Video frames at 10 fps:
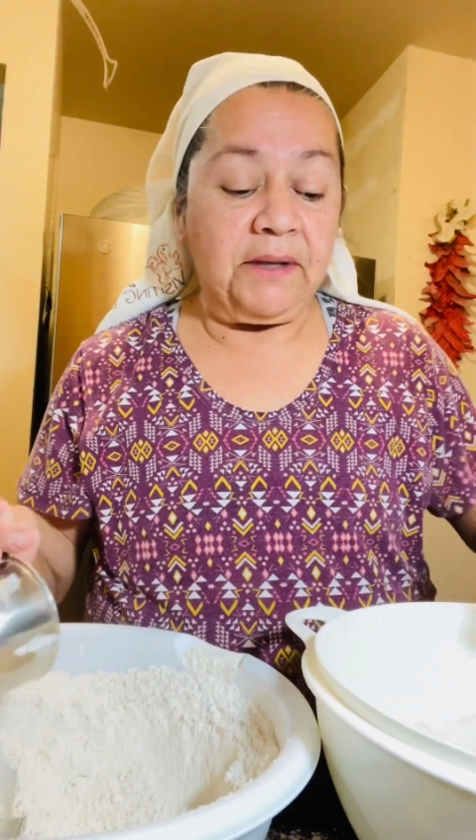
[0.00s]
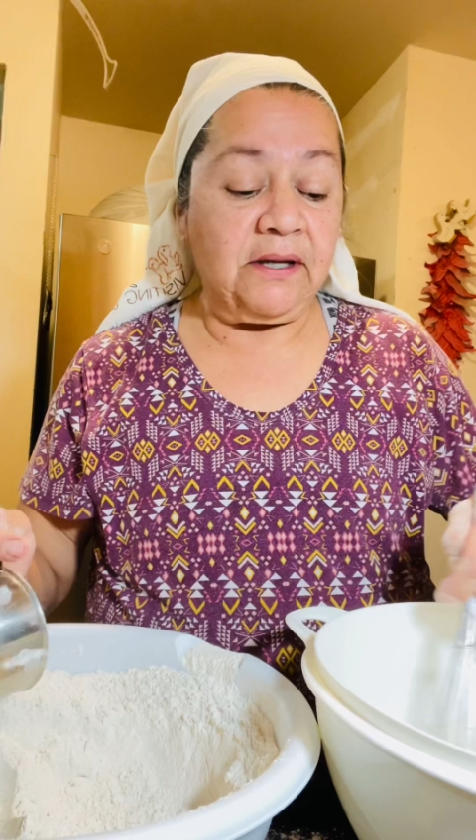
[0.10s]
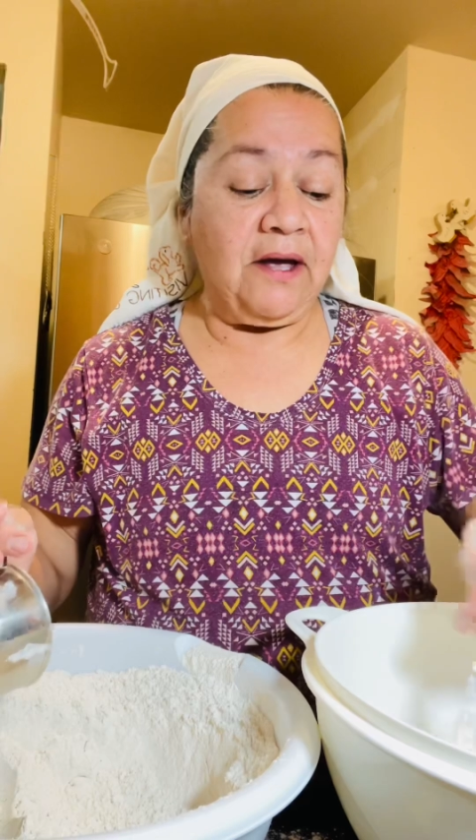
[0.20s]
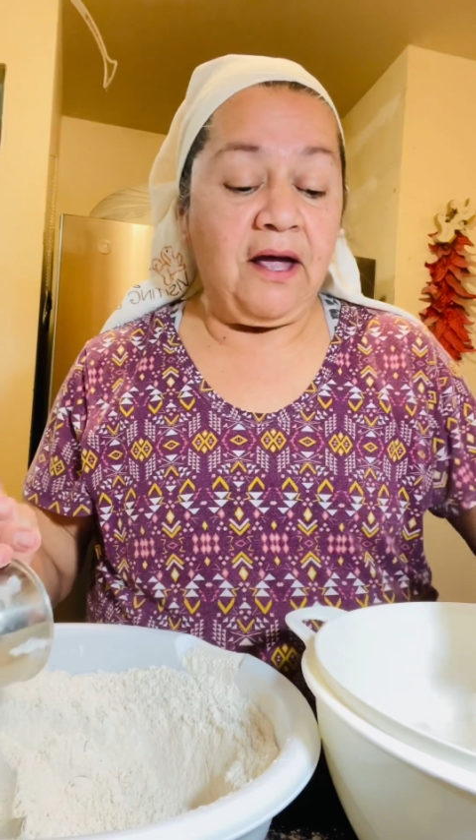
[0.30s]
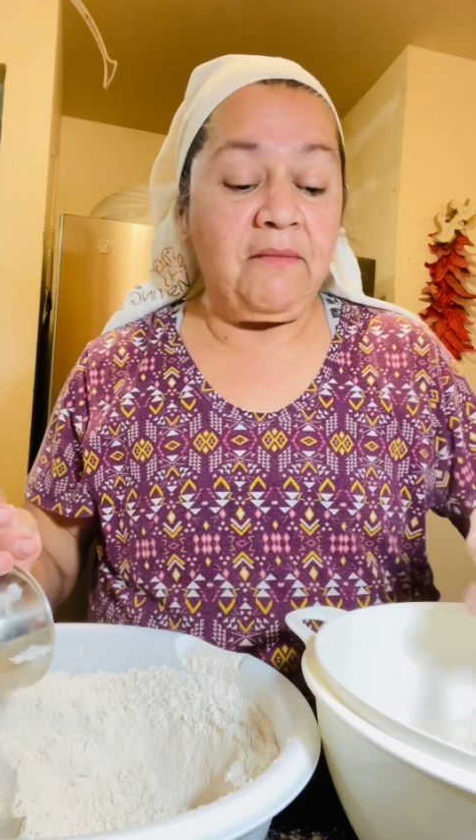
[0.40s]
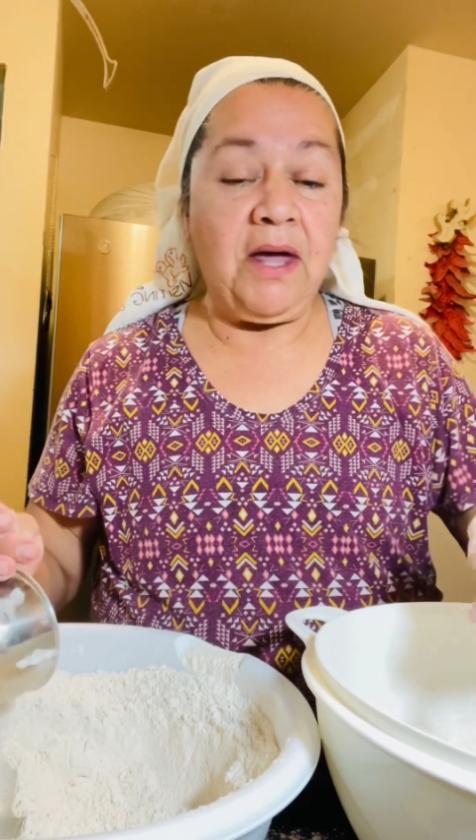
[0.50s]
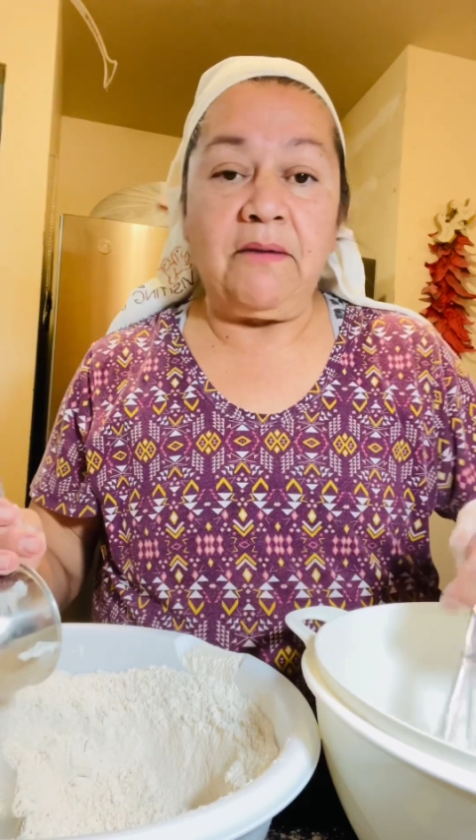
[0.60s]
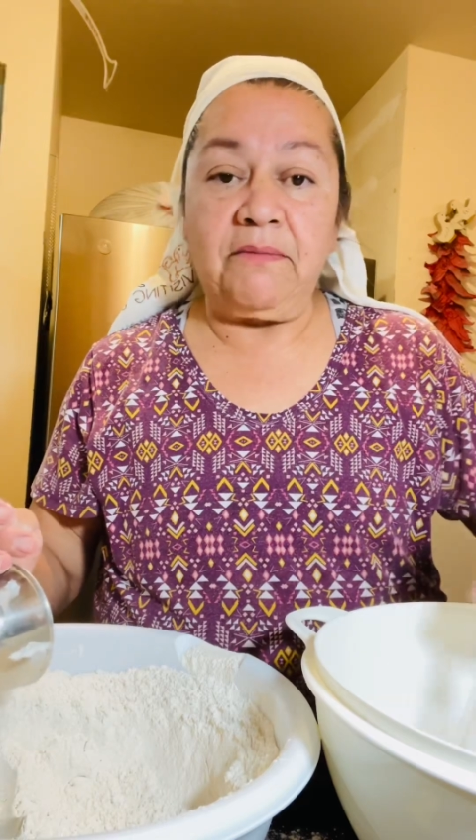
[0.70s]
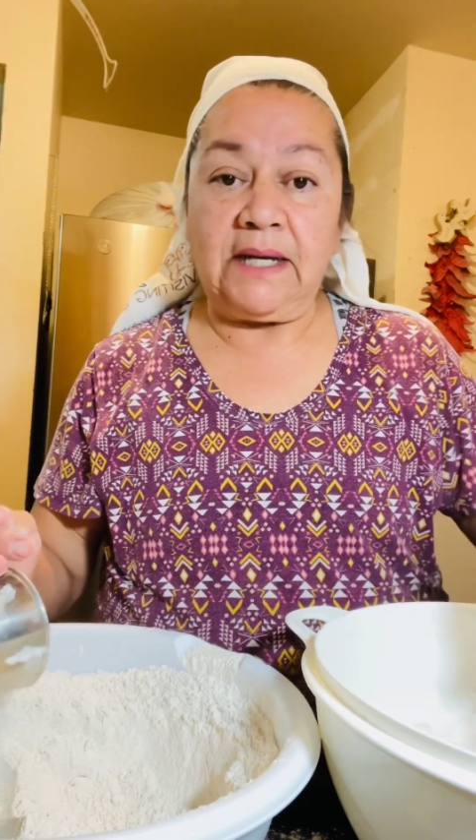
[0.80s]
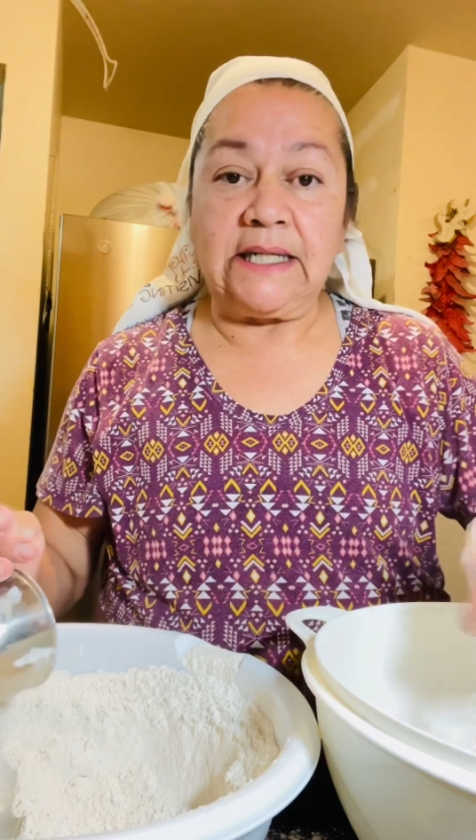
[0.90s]
time
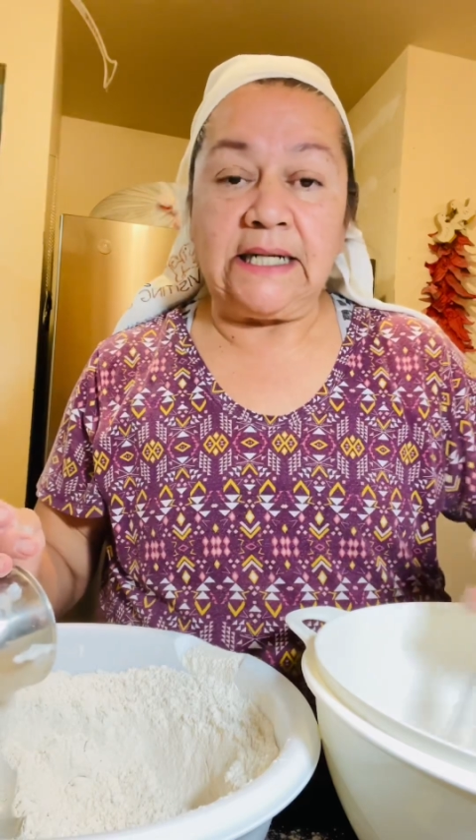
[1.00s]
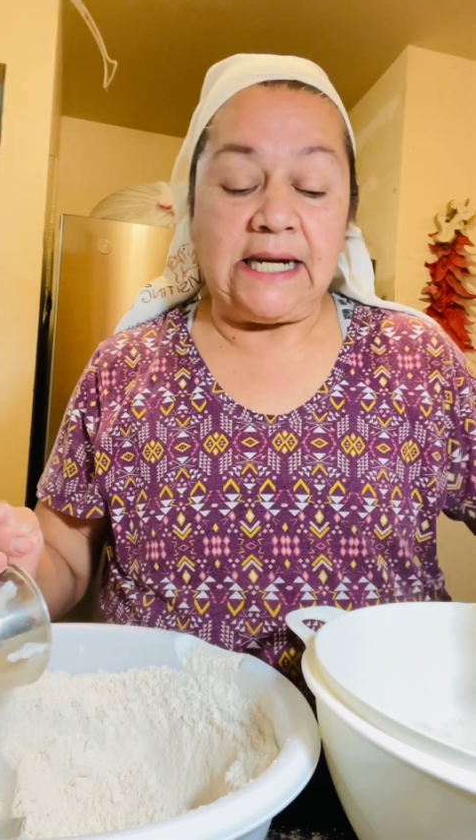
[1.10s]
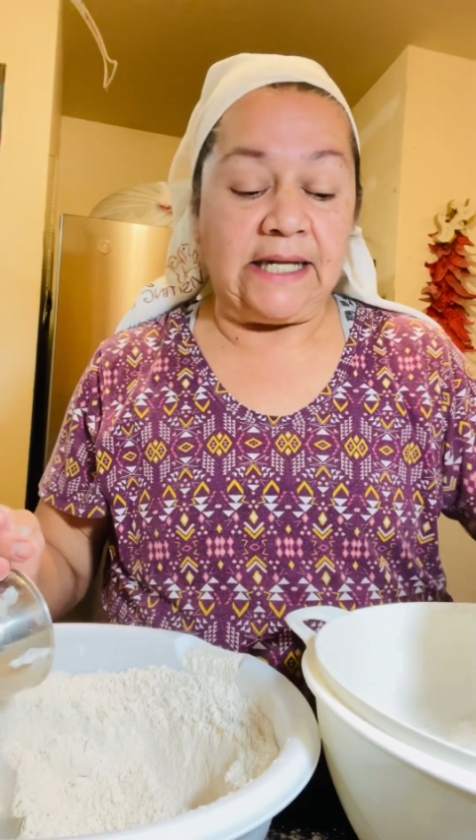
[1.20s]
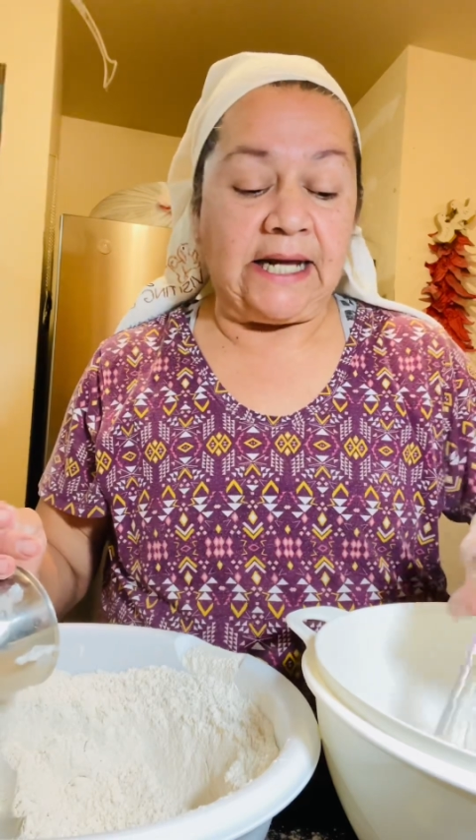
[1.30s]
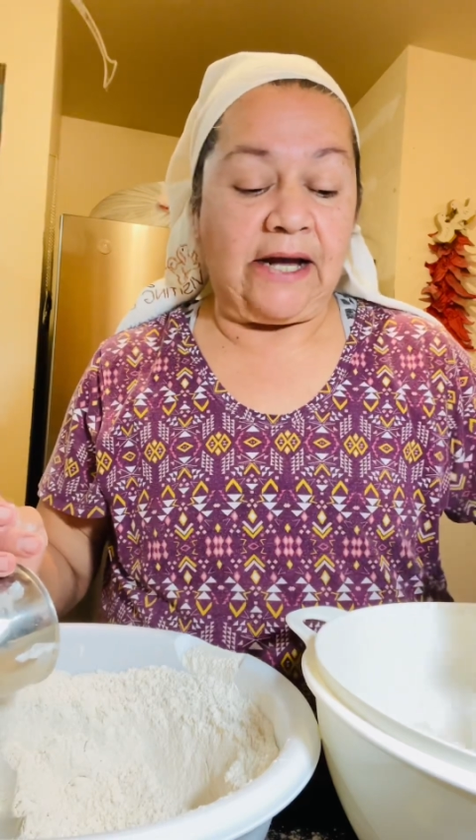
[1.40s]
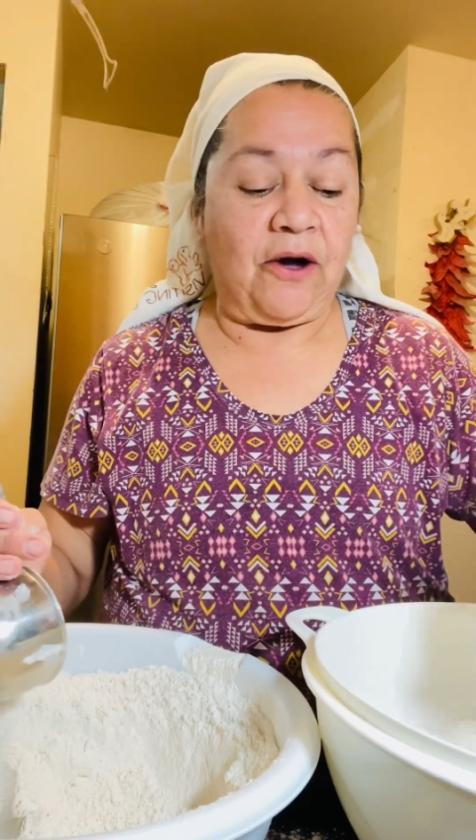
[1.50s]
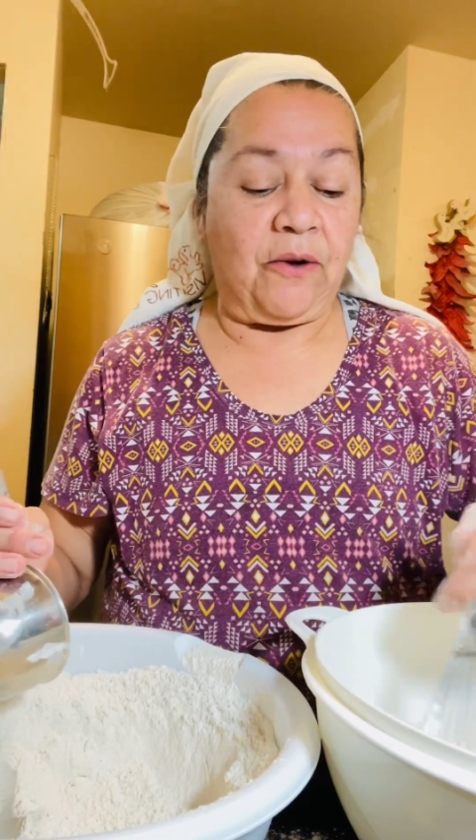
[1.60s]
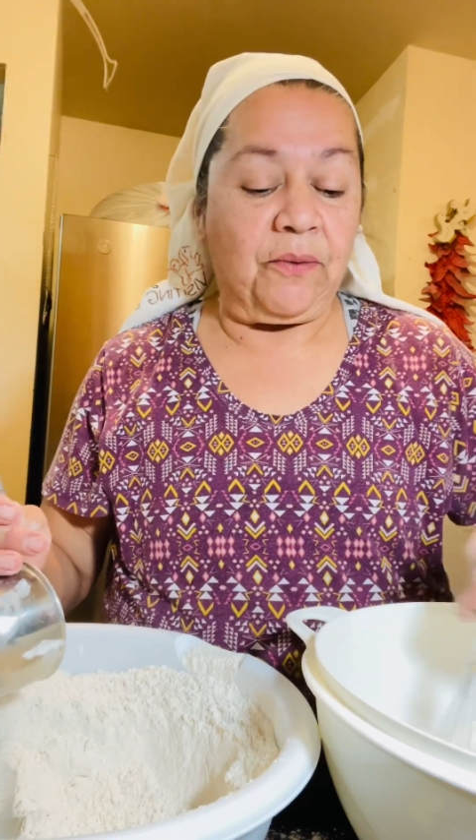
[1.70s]
and mix it as I go.